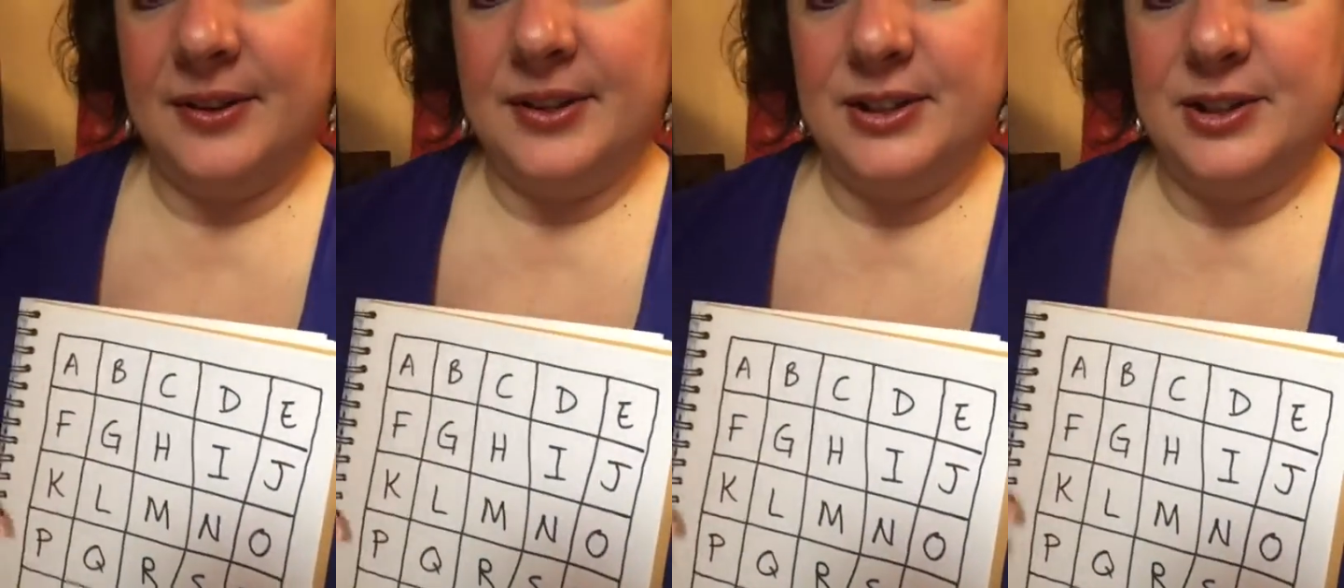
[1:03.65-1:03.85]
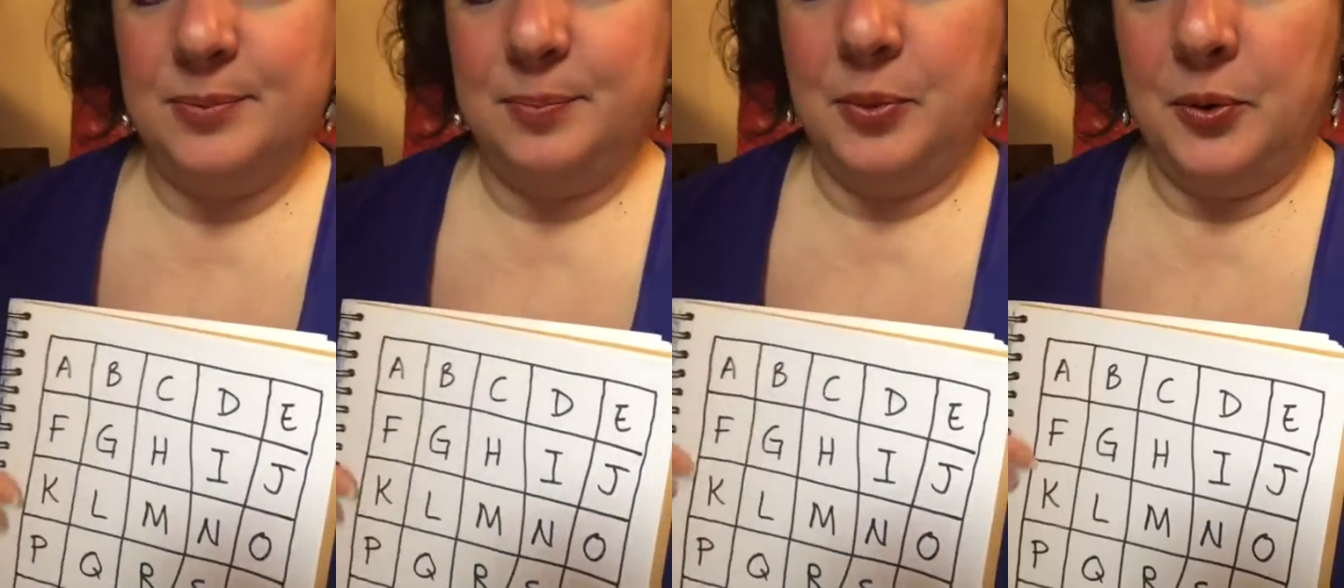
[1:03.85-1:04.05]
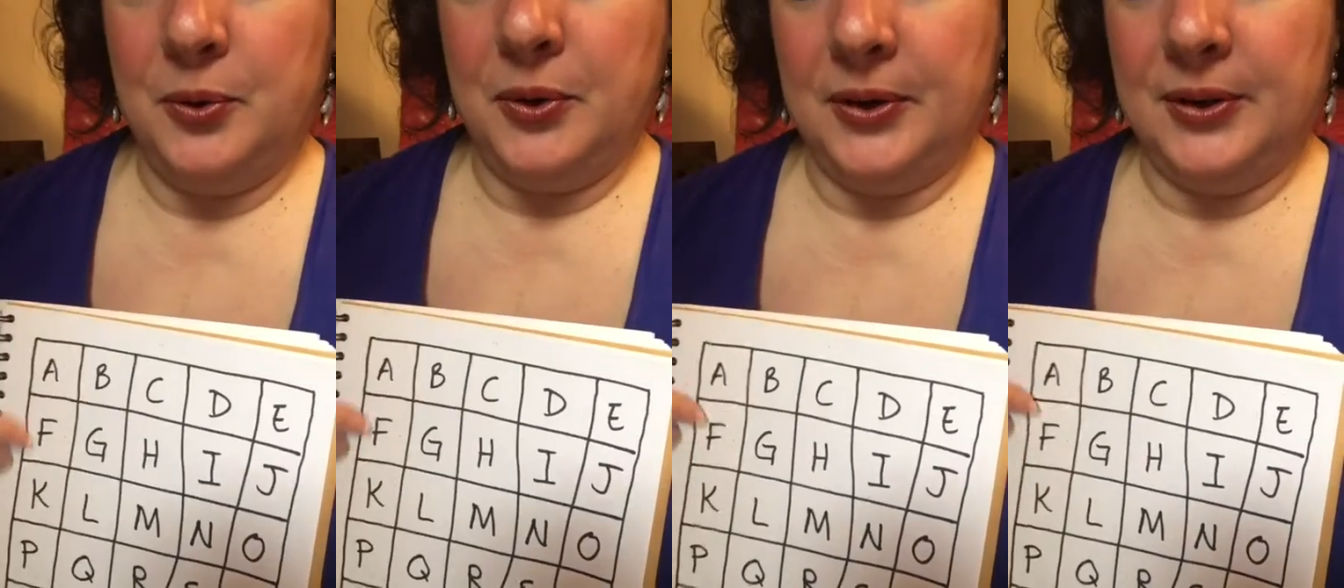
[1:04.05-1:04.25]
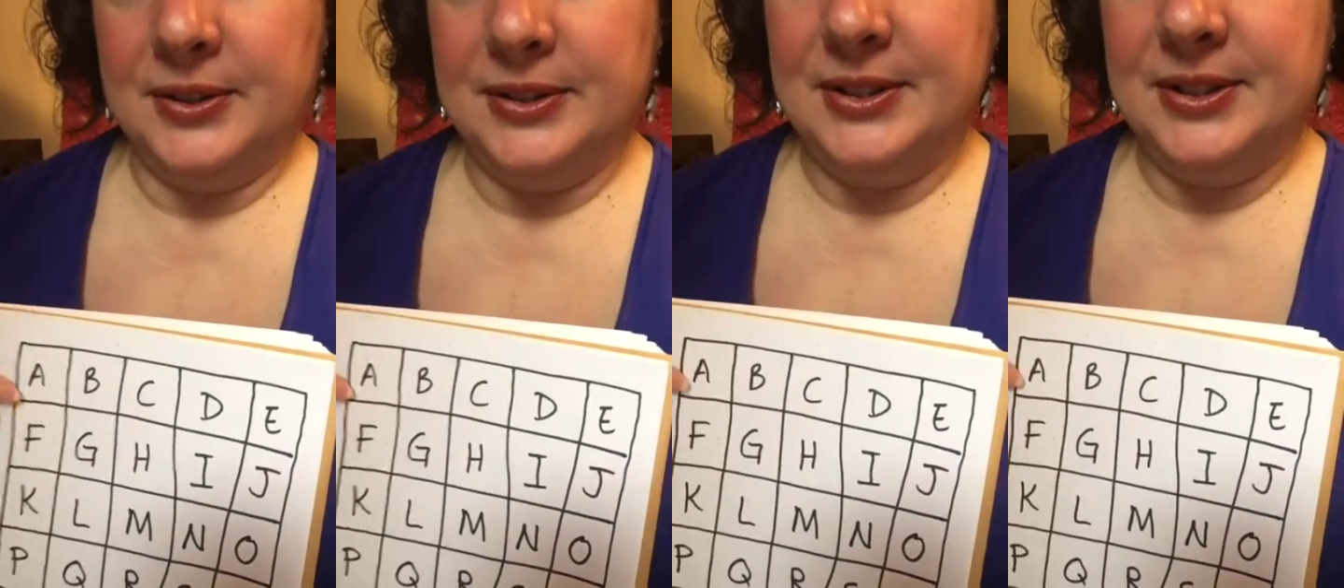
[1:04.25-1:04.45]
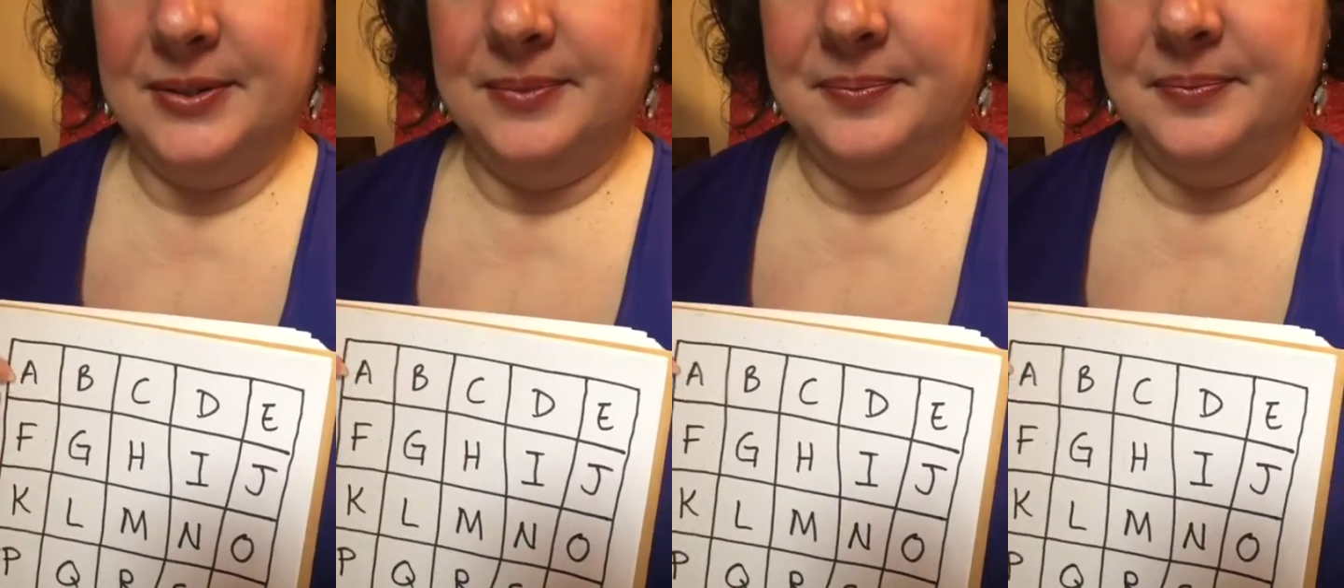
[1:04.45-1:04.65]
sport.
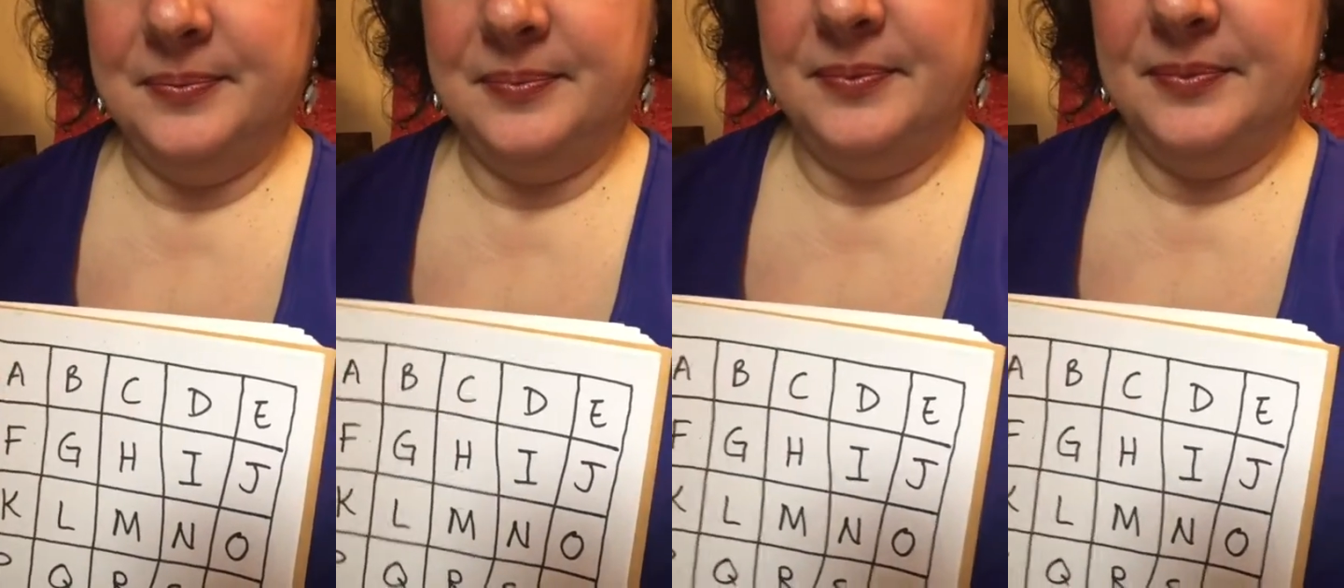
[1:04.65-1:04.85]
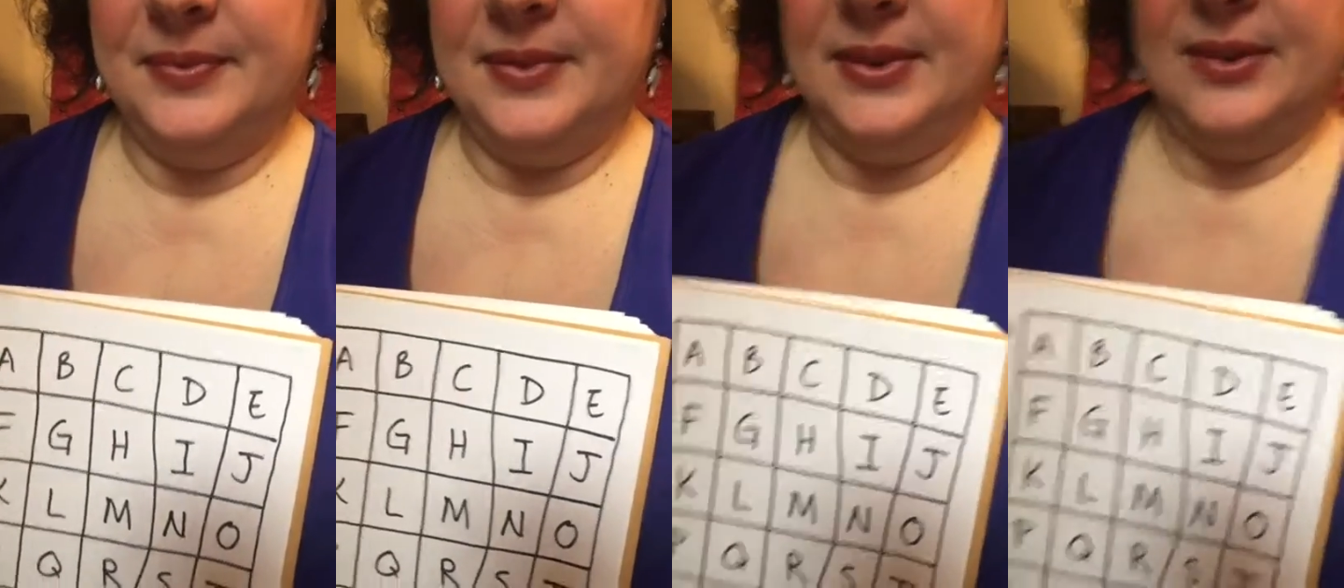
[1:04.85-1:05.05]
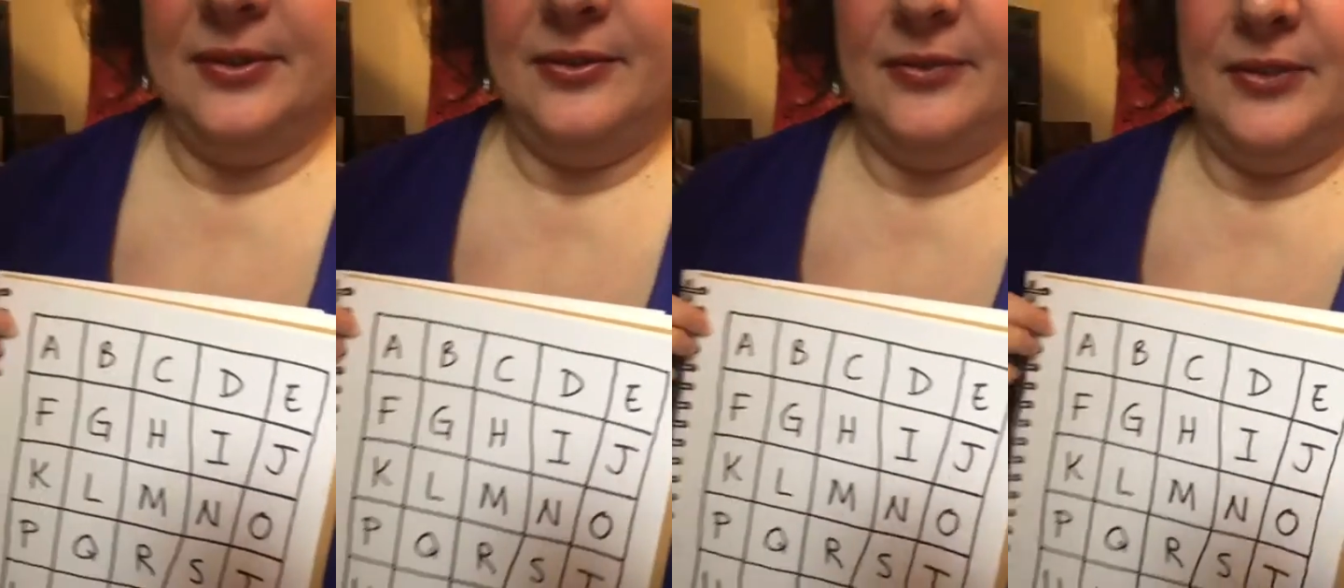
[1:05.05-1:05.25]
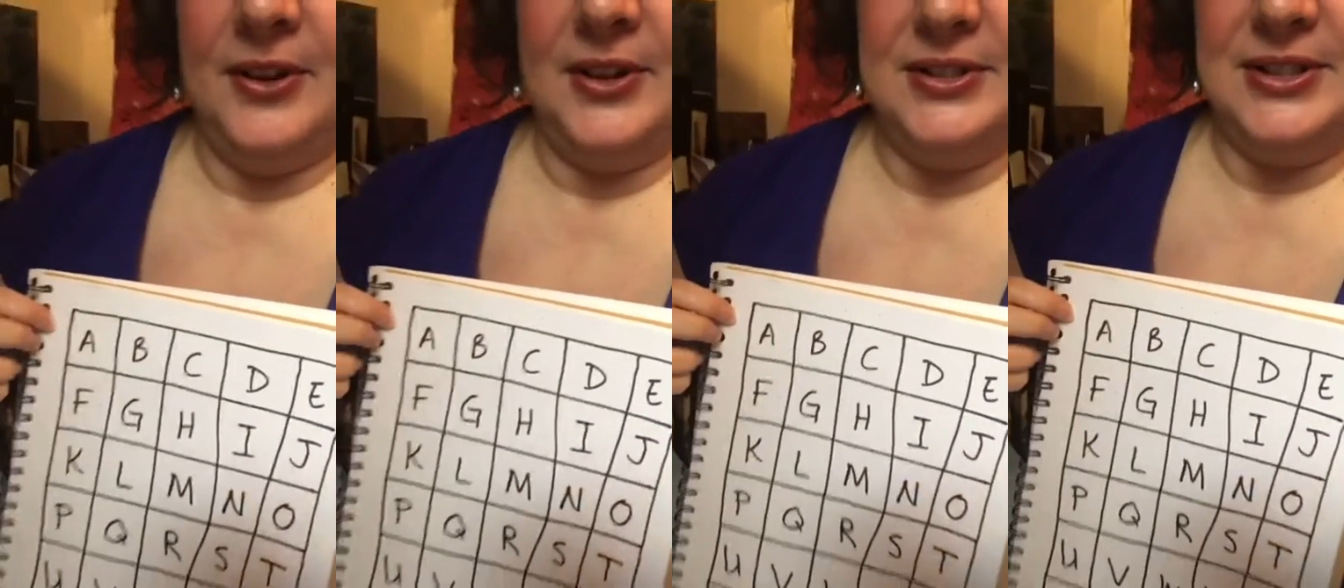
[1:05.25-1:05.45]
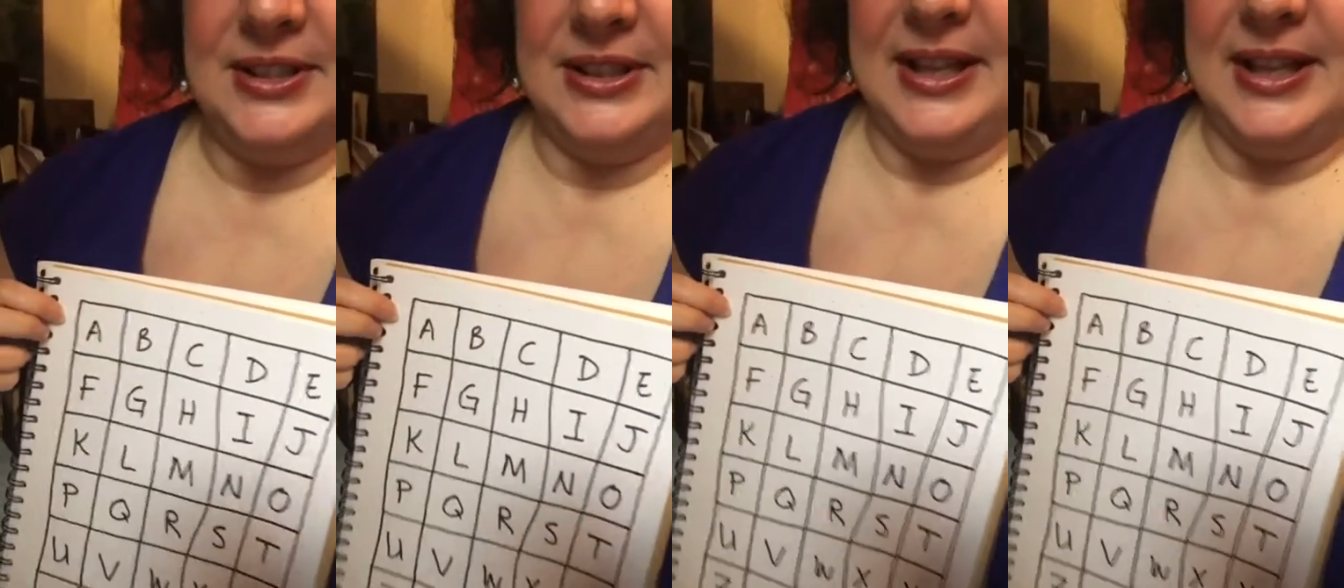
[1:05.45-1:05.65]
First